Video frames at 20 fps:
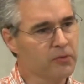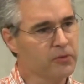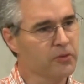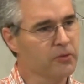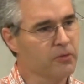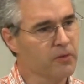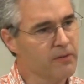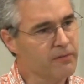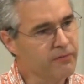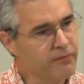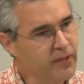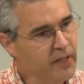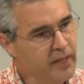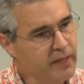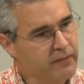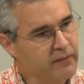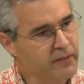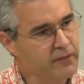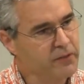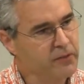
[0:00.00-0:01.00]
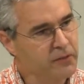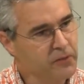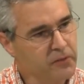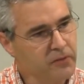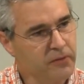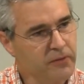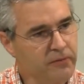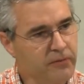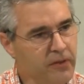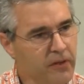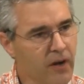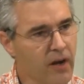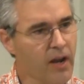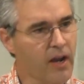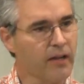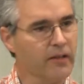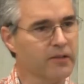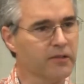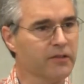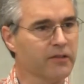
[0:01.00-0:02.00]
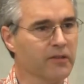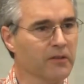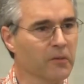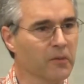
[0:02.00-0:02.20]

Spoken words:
to reflect the truth of Christ in